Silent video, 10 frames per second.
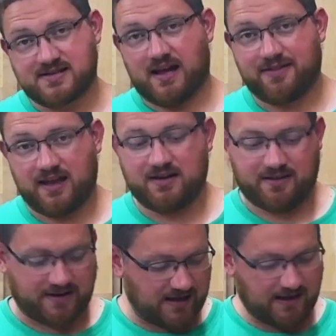now the end of
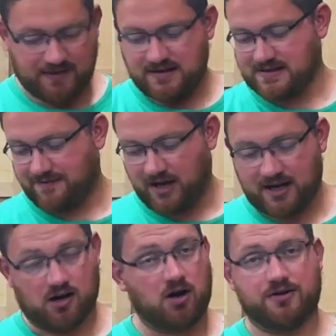the day. These have had
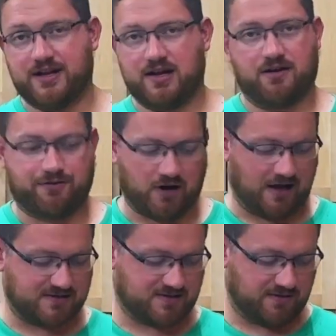all day to
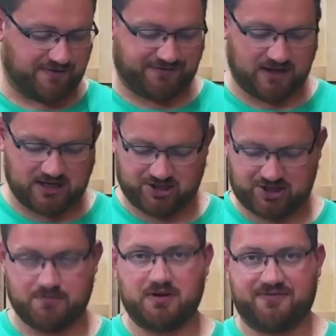dry, so the finish
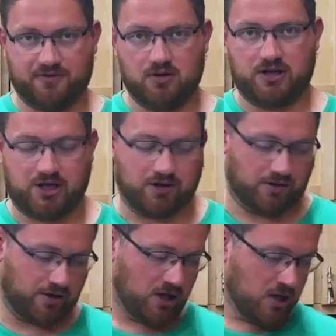should be fully
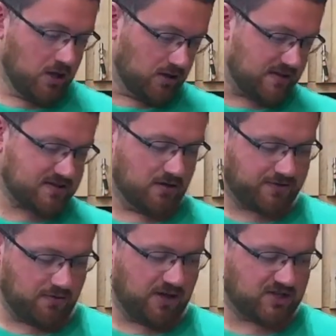cured. Let's go
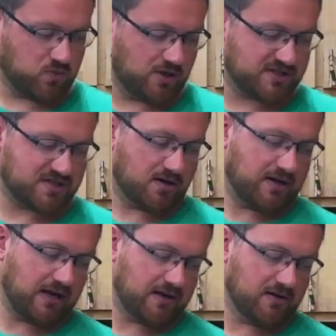through each one. Starting
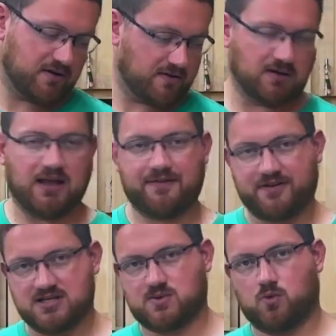down here on the left
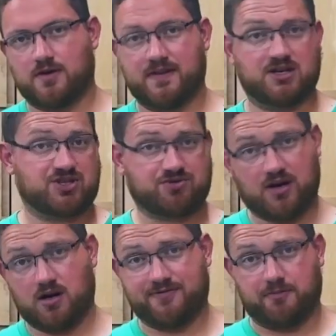is the one that is
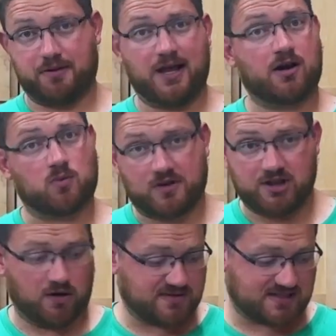straight off the planer with
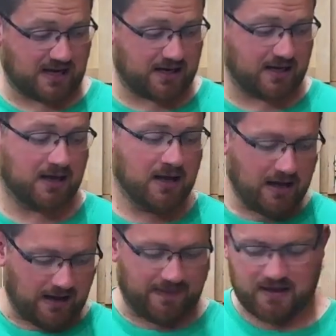no sanding.
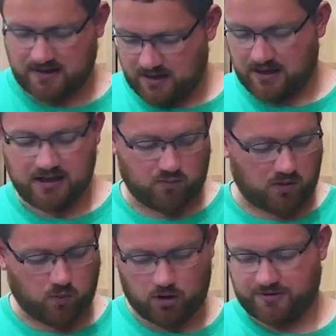And then again, we
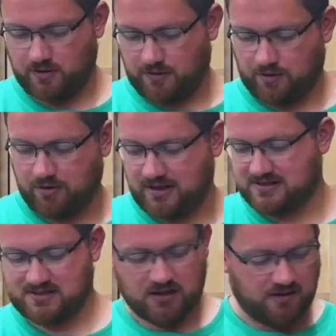work through the
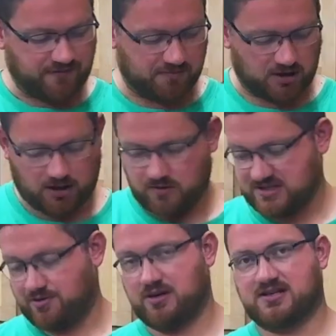grits from the
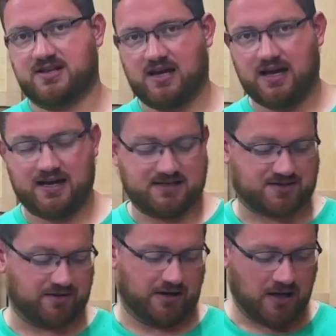lowest grit to the highest
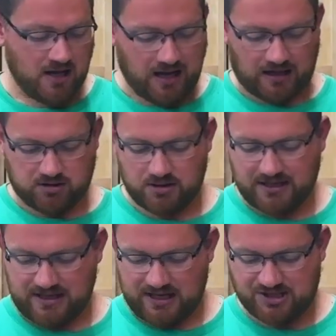grit. I look
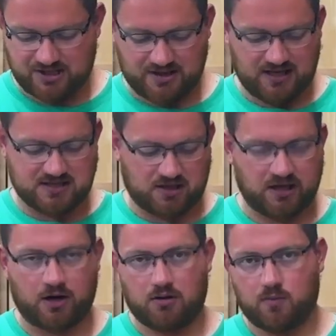at each of these
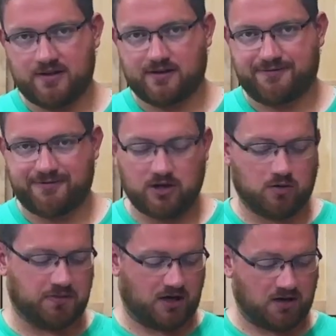not only with the feel,
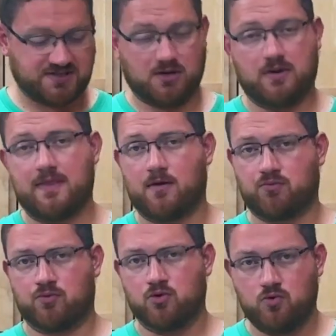but also in the
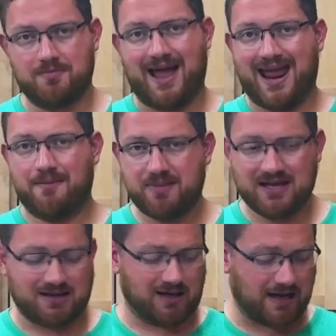room
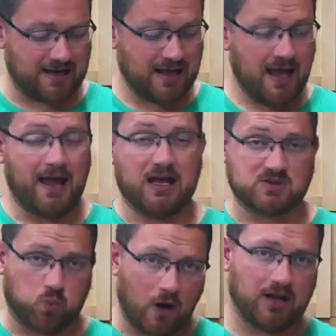ambient light, as
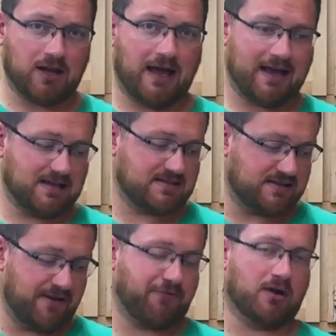well as
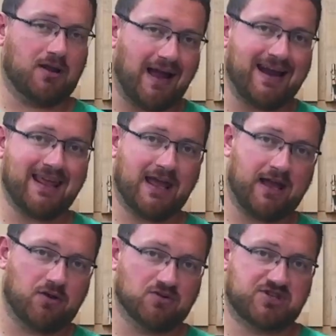different lighting
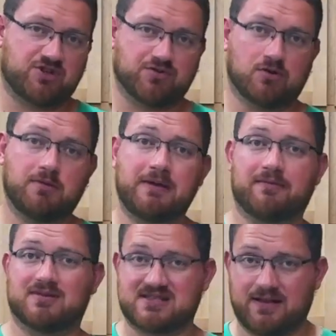angles to truly be
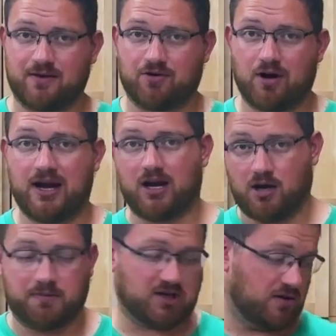able to see the grain
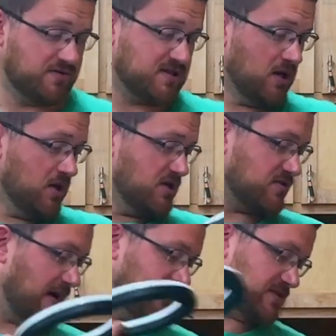up close. So
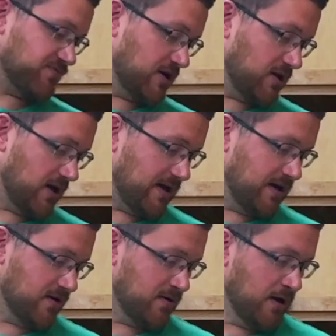I have this ring light
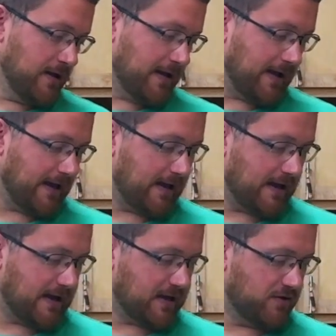here, and
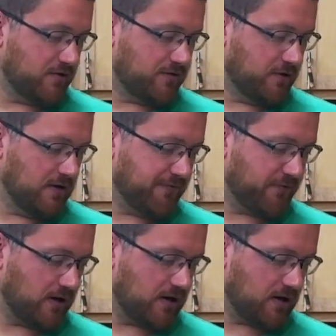I can do 2 different